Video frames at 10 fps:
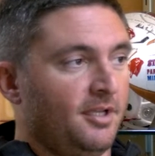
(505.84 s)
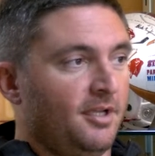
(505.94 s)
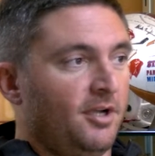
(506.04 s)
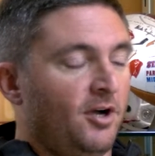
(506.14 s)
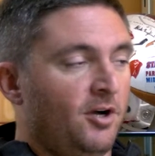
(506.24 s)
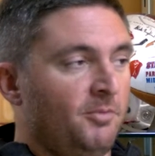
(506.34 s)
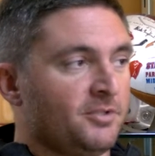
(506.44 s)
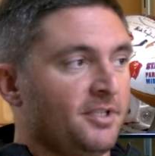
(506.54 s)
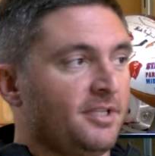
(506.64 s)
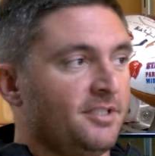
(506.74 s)
almost
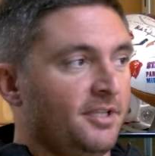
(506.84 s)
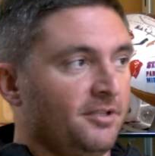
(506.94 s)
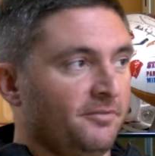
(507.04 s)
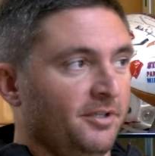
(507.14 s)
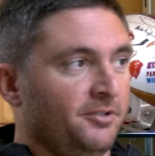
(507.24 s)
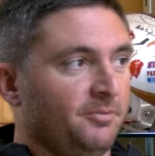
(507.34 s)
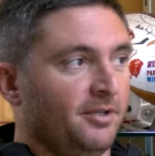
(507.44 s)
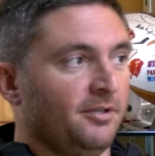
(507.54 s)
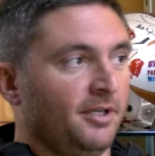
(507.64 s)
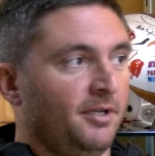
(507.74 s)
like taking over a new program.